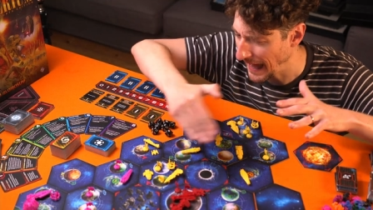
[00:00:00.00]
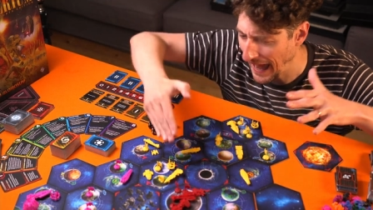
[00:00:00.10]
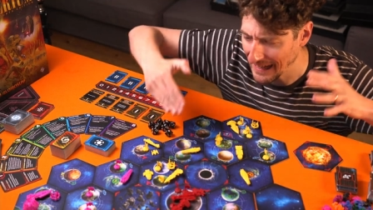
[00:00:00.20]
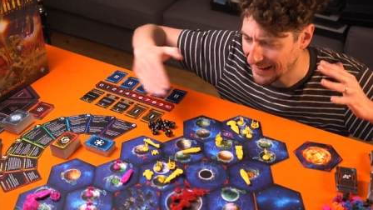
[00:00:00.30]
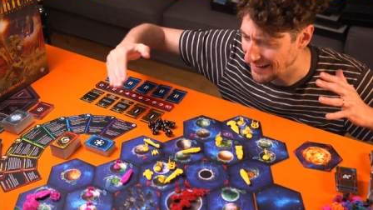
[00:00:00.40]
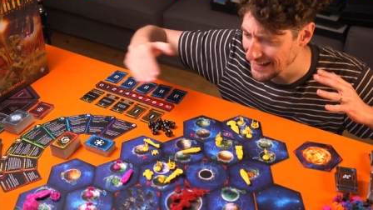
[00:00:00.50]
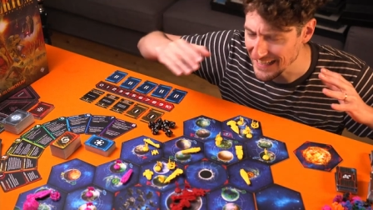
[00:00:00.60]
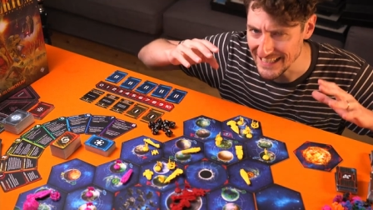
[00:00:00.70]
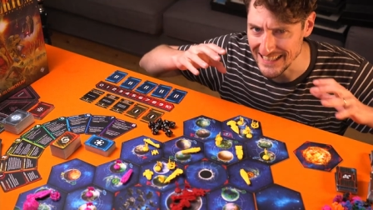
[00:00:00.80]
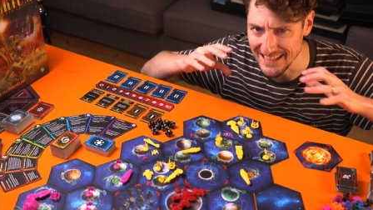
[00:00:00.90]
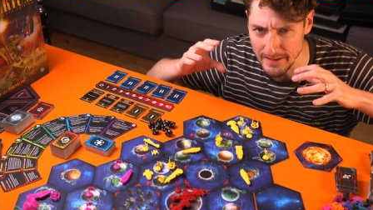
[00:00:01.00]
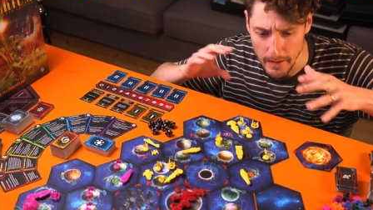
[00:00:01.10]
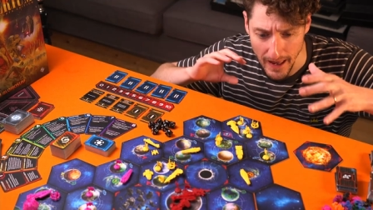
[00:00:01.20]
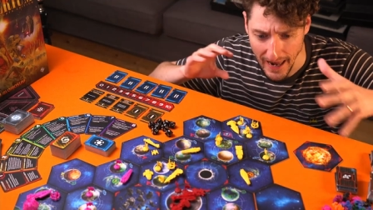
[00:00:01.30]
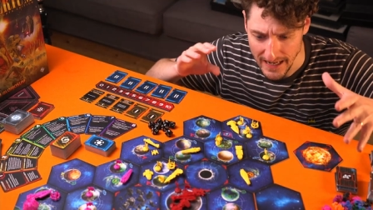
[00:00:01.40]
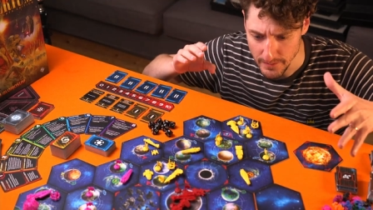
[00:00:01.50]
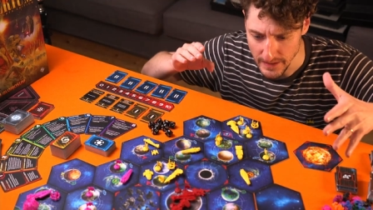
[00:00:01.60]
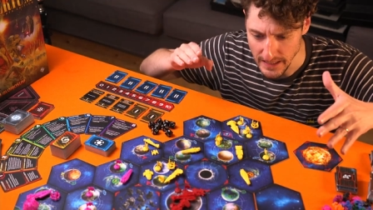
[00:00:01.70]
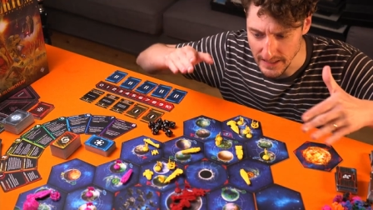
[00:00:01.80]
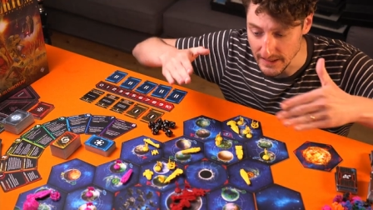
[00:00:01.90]
allies and
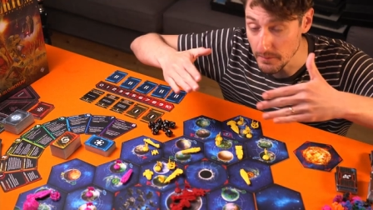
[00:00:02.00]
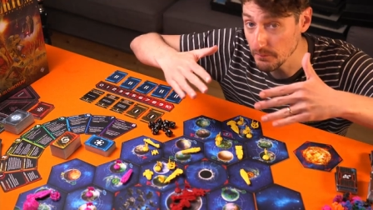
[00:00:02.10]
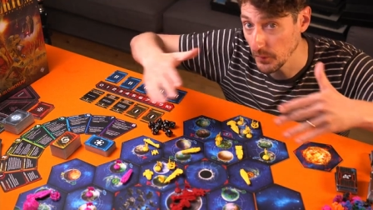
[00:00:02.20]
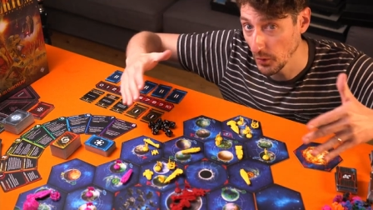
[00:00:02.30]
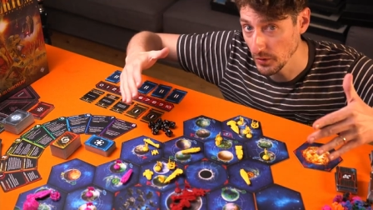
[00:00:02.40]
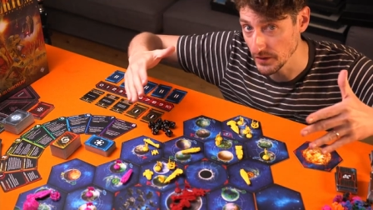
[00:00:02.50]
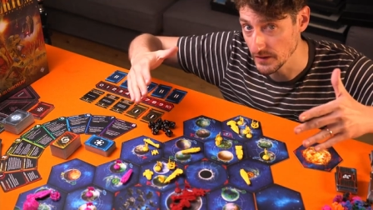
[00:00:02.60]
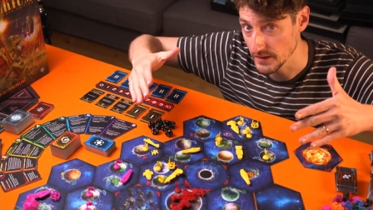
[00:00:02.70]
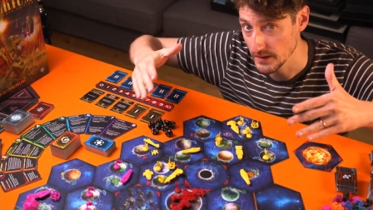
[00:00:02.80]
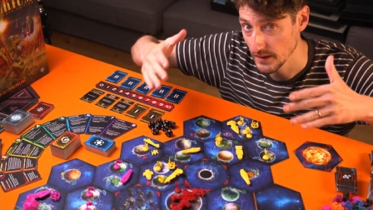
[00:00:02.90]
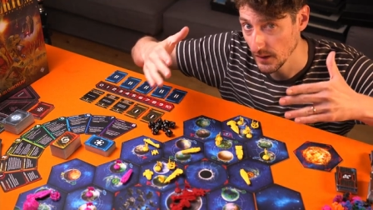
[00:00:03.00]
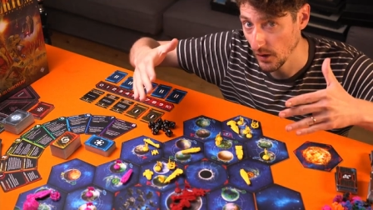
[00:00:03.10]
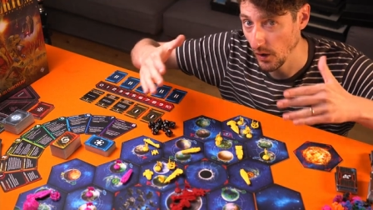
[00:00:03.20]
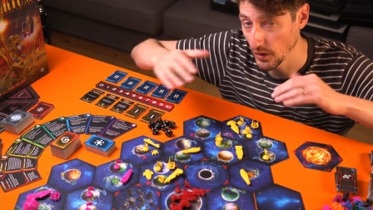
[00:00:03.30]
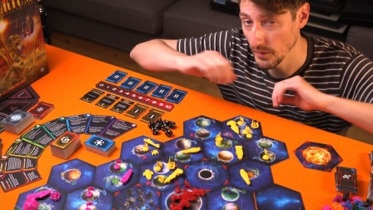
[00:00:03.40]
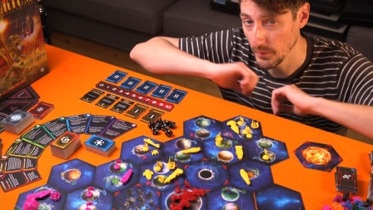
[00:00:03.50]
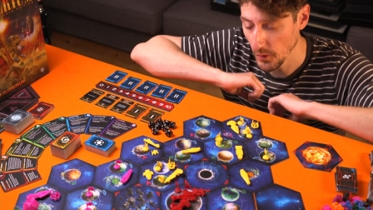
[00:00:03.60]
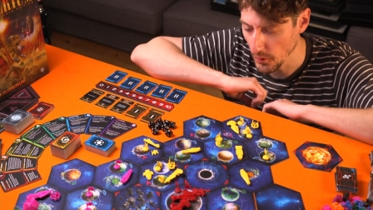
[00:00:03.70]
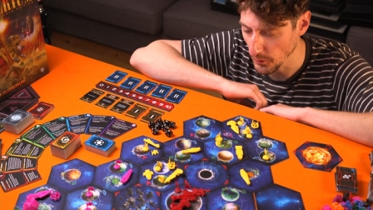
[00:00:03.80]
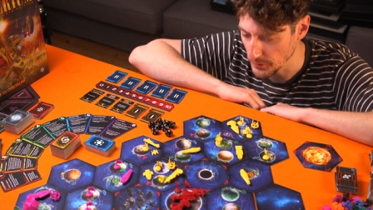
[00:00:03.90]
enemies and borders on the
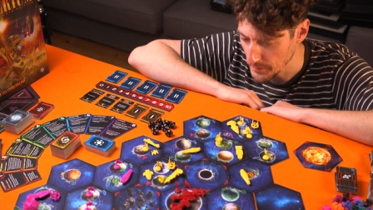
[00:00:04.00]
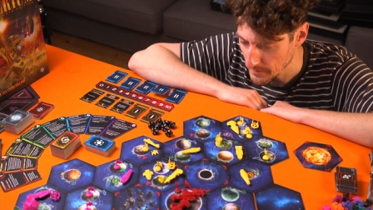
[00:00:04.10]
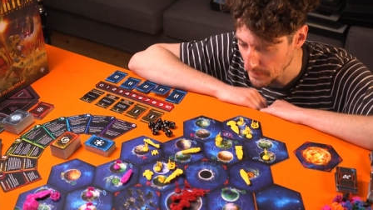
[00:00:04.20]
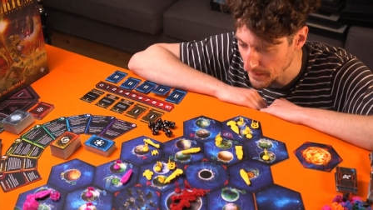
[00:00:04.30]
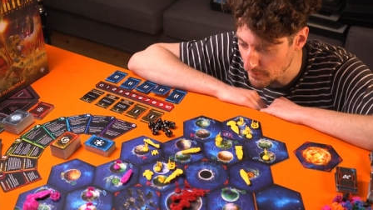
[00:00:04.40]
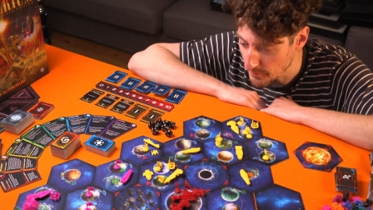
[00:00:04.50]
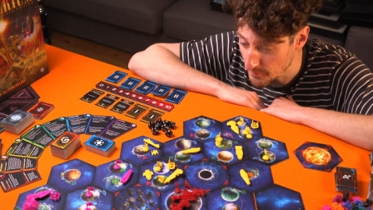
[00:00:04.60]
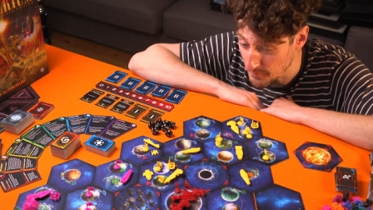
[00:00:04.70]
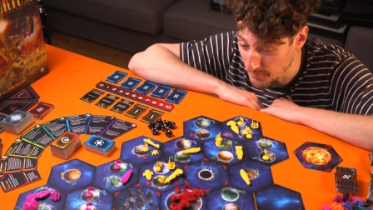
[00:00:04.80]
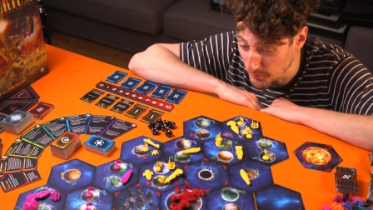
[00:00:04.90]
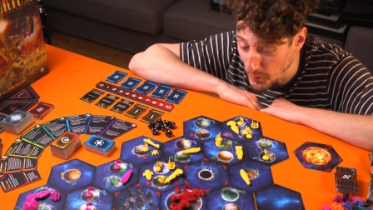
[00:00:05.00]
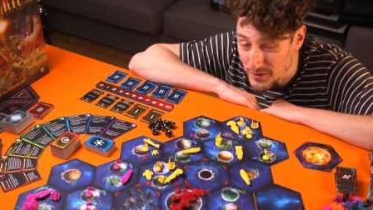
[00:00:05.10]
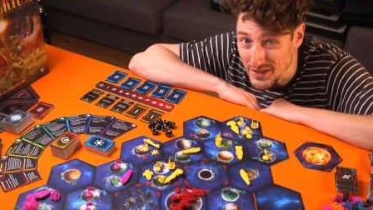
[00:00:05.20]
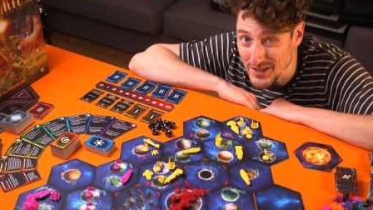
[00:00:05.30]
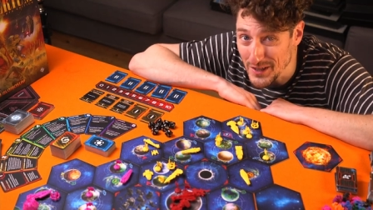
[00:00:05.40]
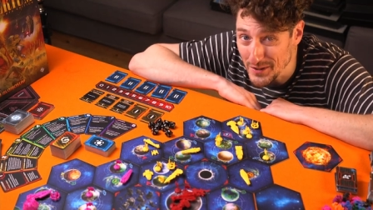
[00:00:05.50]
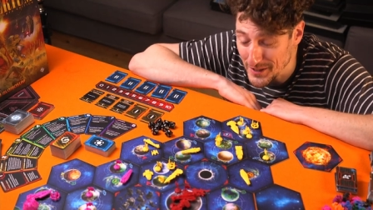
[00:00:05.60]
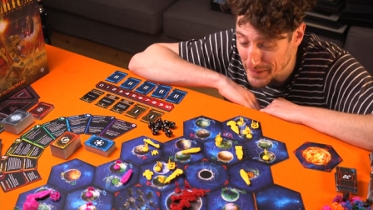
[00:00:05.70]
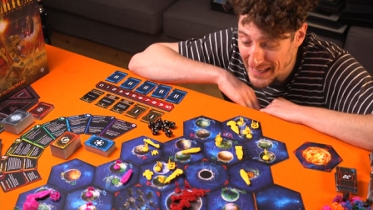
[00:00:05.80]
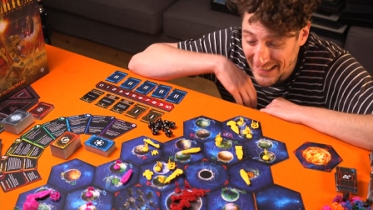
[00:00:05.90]
board. It forces you
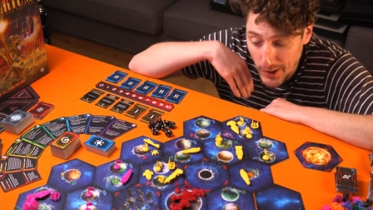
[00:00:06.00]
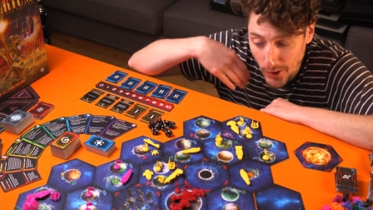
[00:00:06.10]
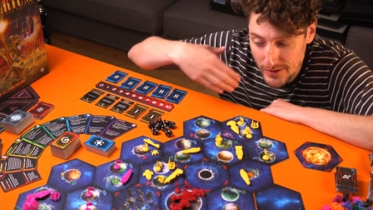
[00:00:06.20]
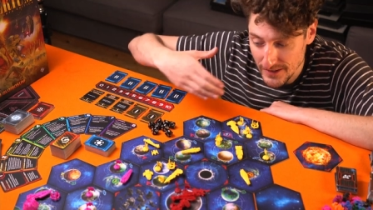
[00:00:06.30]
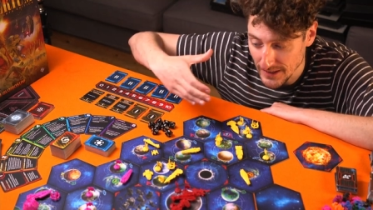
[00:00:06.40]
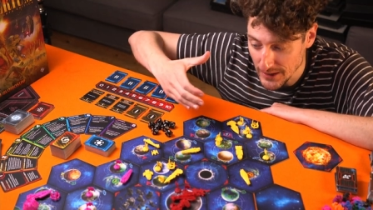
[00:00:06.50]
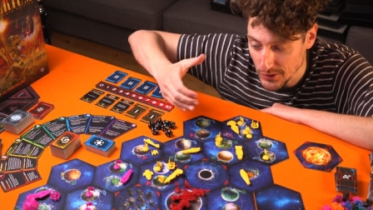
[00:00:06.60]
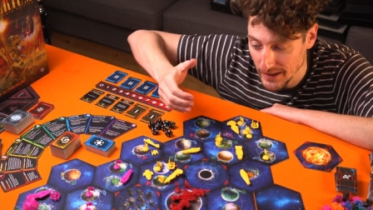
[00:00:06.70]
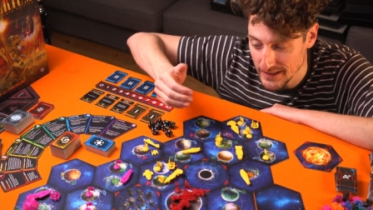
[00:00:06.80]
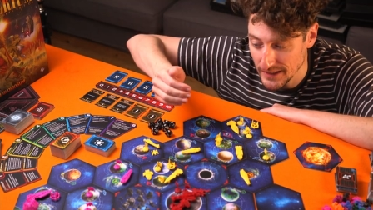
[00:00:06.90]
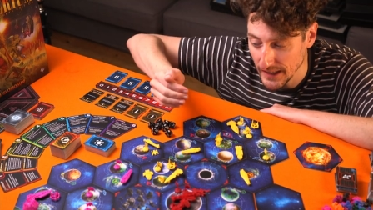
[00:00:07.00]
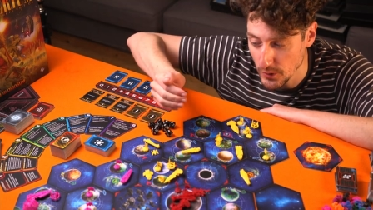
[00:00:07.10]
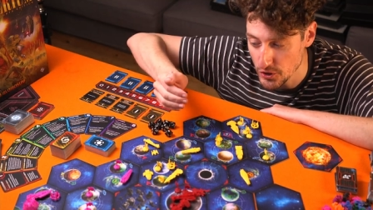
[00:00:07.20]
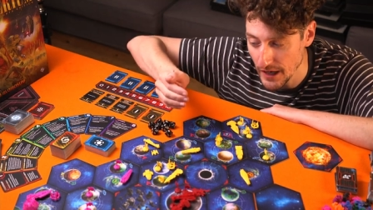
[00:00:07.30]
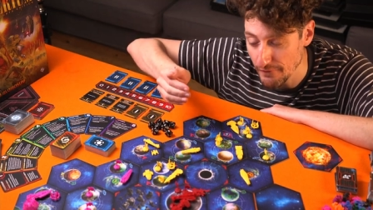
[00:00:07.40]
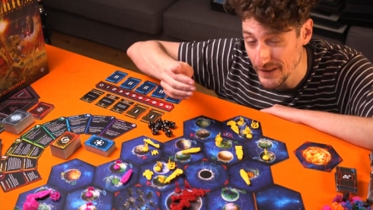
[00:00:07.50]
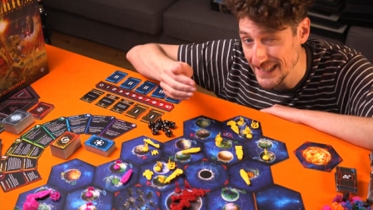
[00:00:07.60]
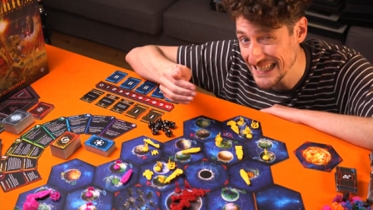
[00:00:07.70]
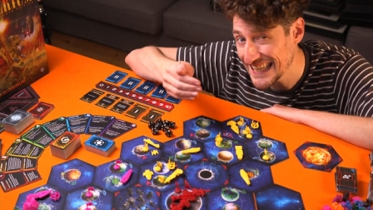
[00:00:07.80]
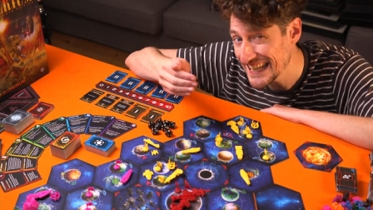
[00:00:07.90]
to be constantly trying to negotiate for
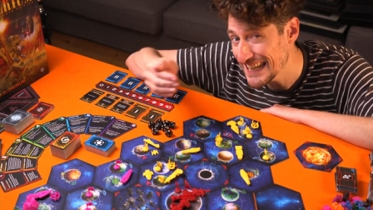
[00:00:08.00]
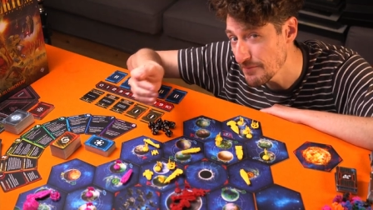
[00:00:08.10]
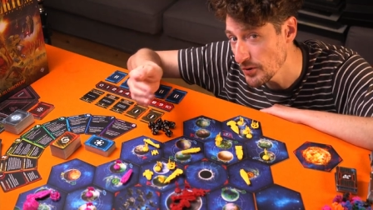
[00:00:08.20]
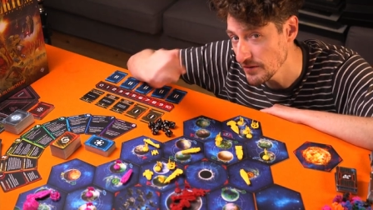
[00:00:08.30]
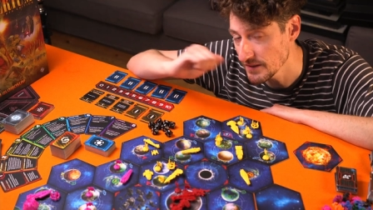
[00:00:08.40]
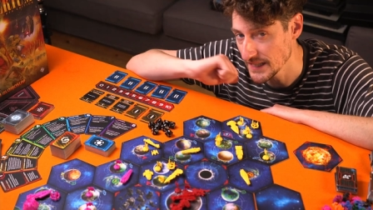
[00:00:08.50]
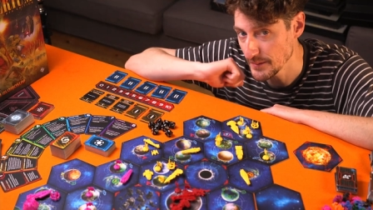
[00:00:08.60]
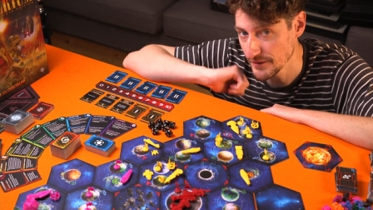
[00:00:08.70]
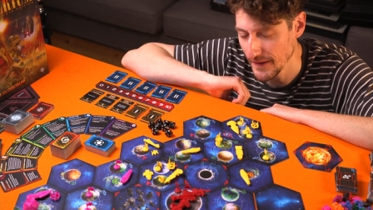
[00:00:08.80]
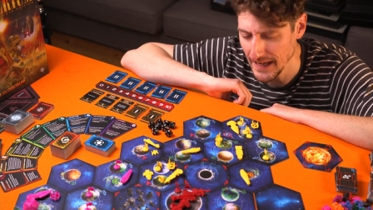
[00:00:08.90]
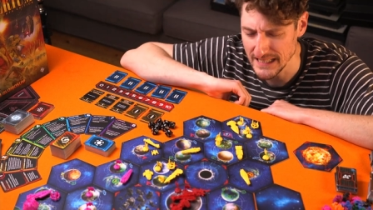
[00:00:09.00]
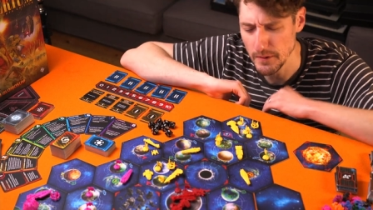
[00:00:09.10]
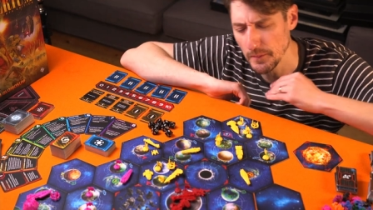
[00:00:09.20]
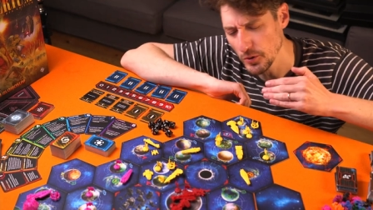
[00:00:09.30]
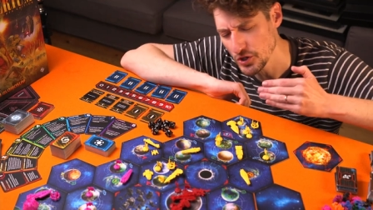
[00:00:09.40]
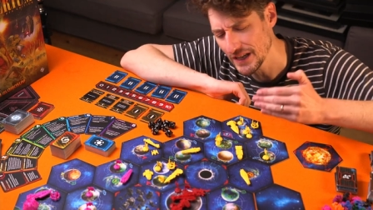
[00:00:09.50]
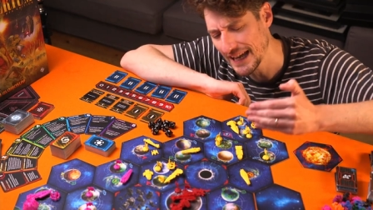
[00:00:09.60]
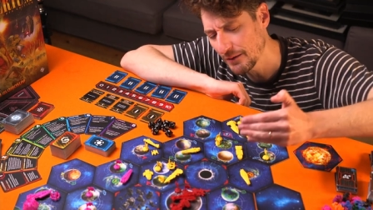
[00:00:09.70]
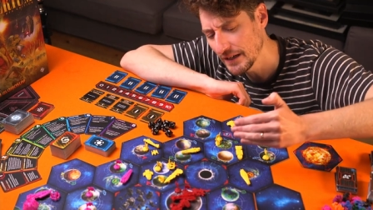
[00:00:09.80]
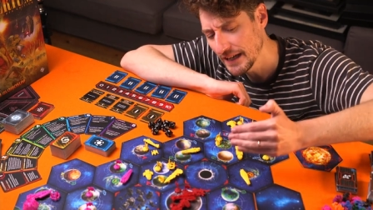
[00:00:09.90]
slightly more than seems fair, to be pushing
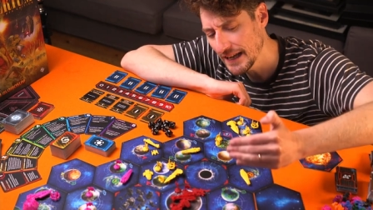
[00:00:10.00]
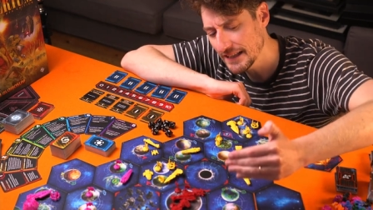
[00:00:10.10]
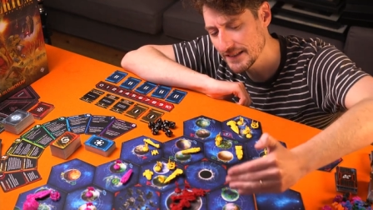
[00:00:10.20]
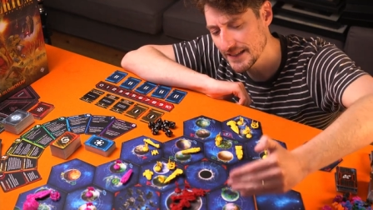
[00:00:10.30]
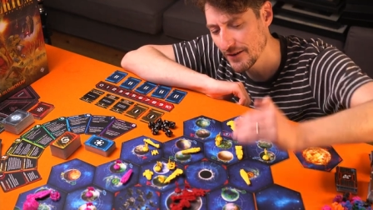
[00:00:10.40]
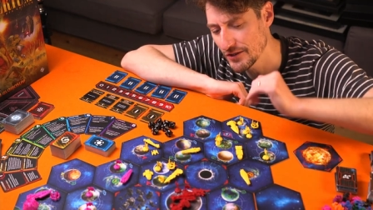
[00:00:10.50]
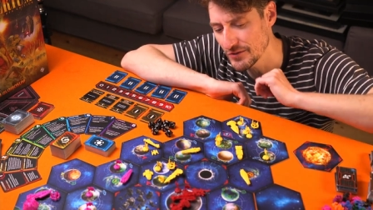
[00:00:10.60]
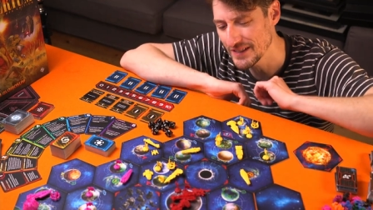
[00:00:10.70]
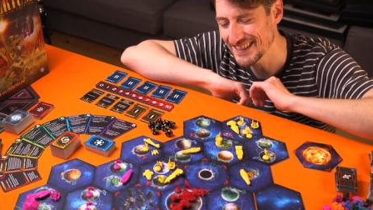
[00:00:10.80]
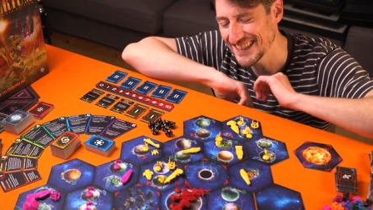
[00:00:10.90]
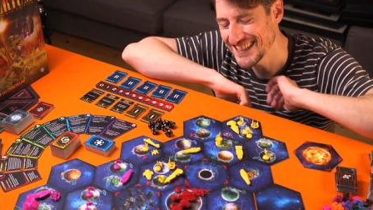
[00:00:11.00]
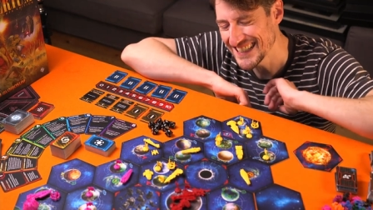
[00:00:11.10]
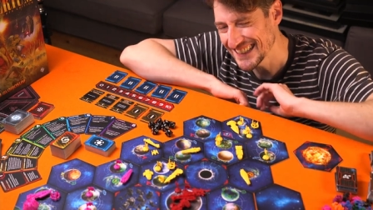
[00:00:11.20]
out into territories that